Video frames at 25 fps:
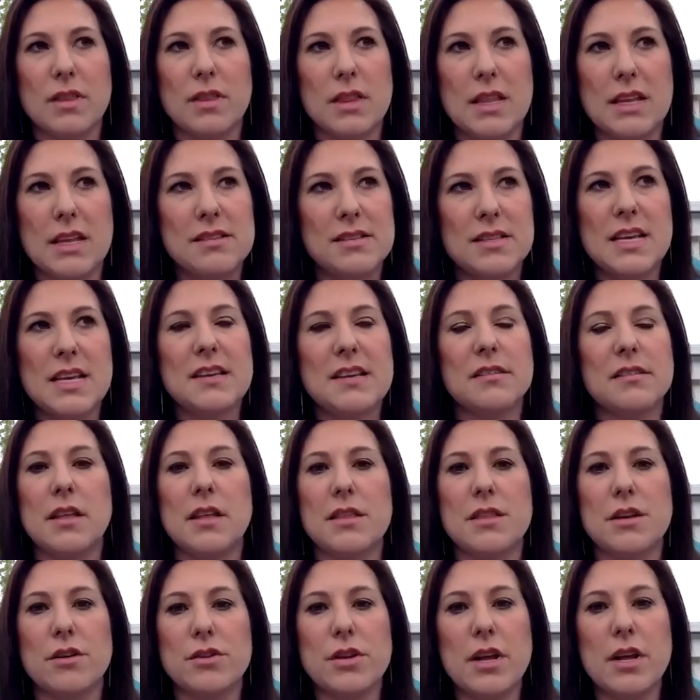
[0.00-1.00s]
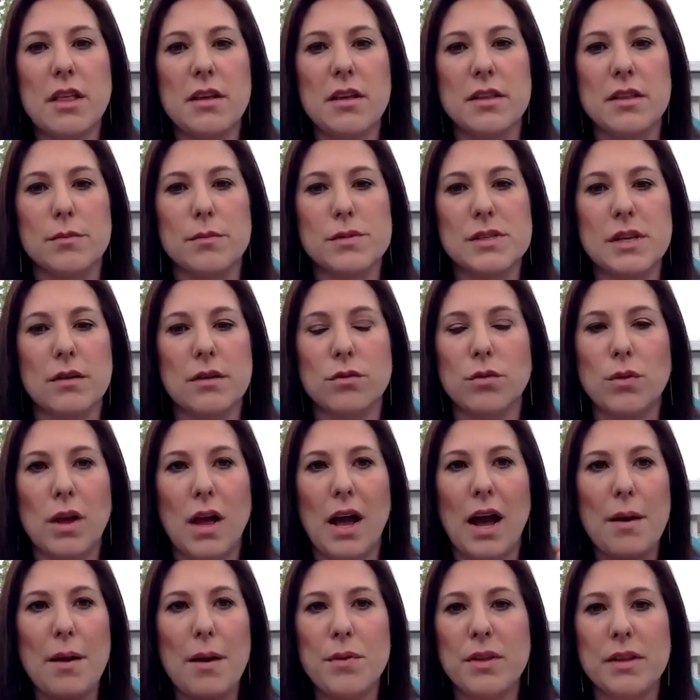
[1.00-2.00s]
these things that they're telling themselves well
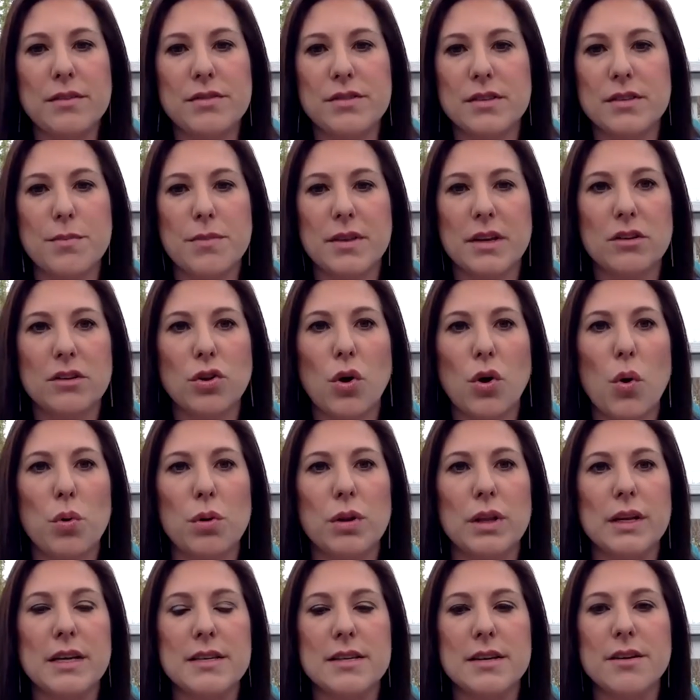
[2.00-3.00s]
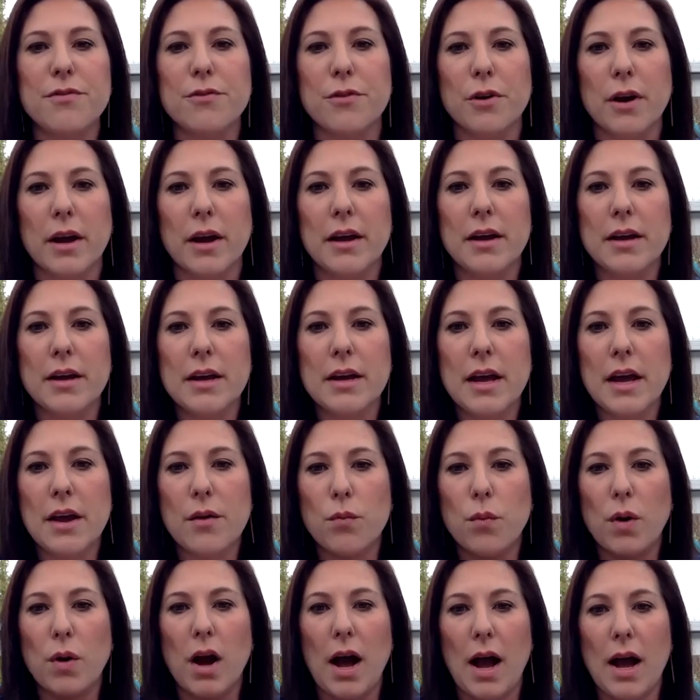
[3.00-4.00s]
i believe something right. totally different
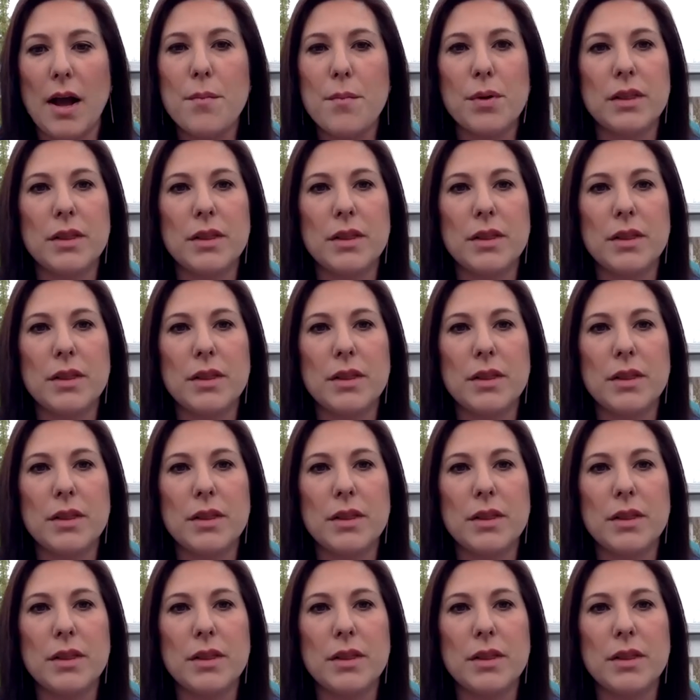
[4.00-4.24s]
and what that, and